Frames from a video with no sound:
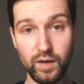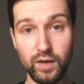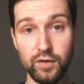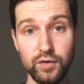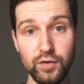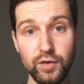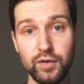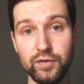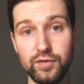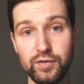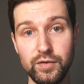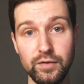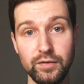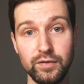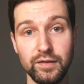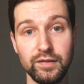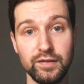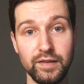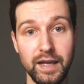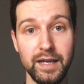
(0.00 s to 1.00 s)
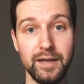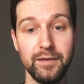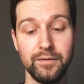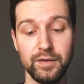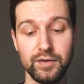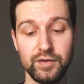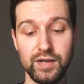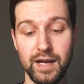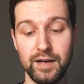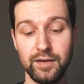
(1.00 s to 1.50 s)
you can choose to save the
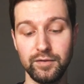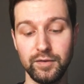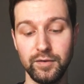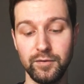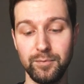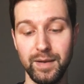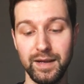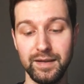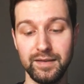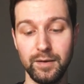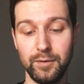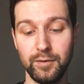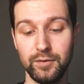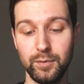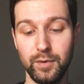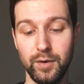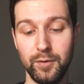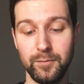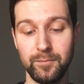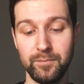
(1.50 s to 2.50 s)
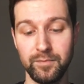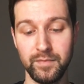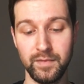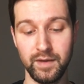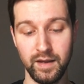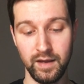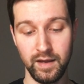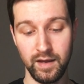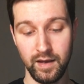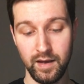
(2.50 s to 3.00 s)
changes you've made there as well.
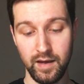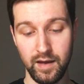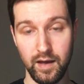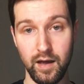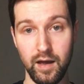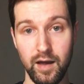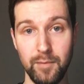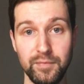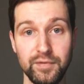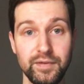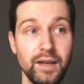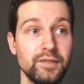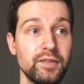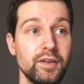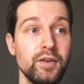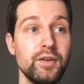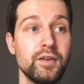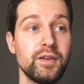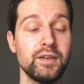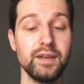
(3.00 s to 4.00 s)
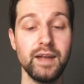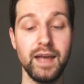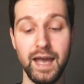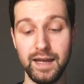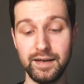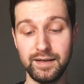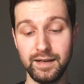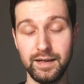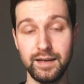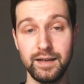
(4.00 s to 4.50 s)
Um, so that's how you can
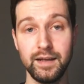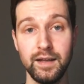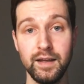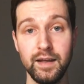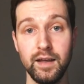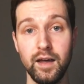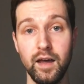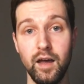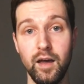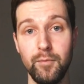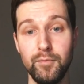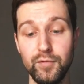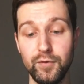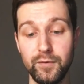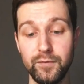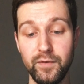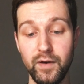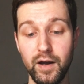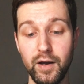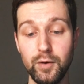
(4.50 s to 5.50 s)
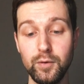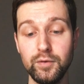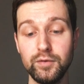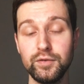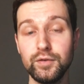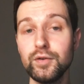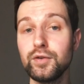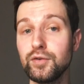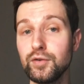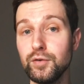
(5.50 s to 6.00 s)
edit um, your files.
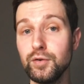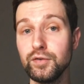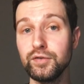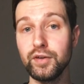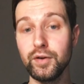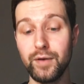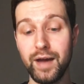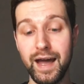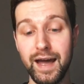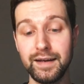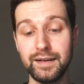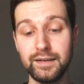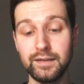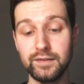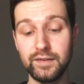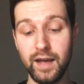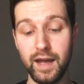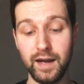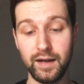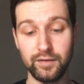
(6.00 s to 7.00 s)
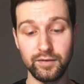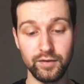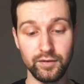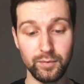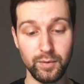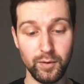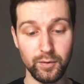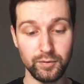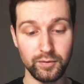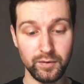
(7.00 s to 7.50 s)
You can also add in text as
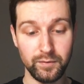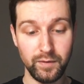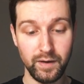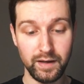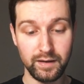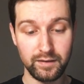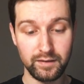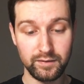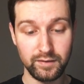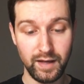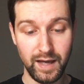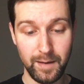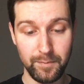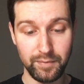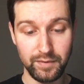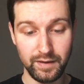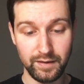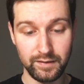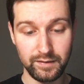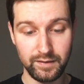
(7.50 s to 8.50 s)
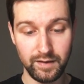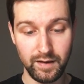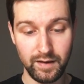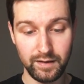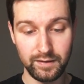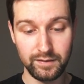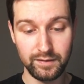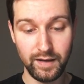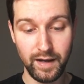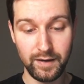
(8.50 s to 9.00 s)
well. So if I tap this uh,
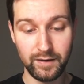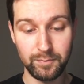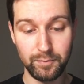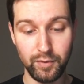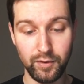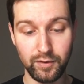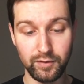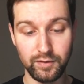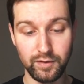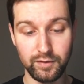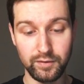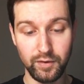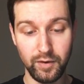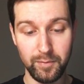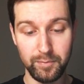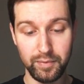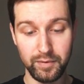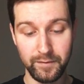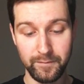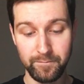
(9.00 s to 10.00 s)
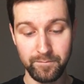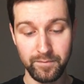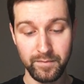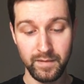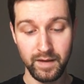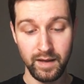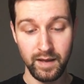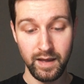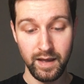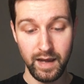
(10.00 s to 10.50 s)
text box at the top
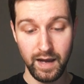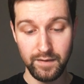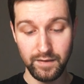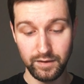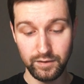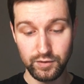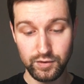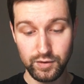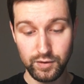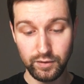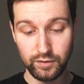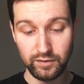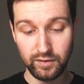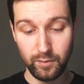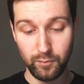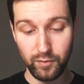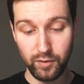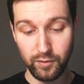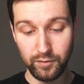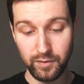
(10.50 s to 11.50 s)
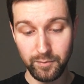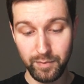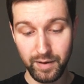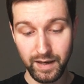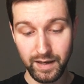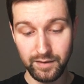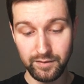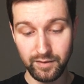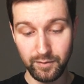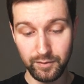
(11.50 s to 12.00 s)
and then choose somewhere on the
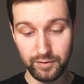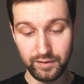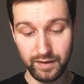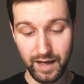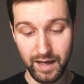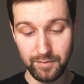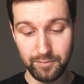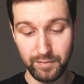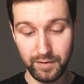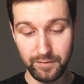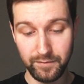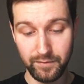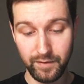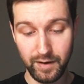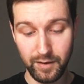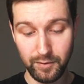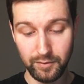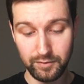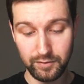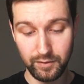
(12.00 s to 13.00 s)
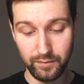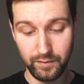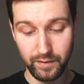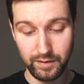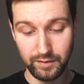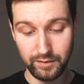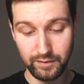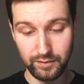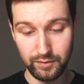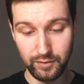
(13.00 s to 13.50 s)
page that I want to add my file. So if I
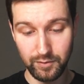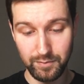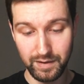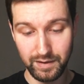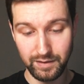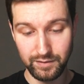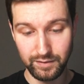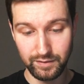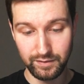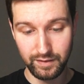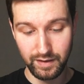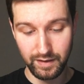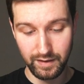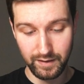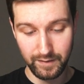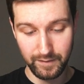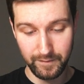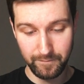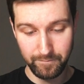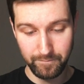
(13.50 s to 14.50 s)
just zoom in just here,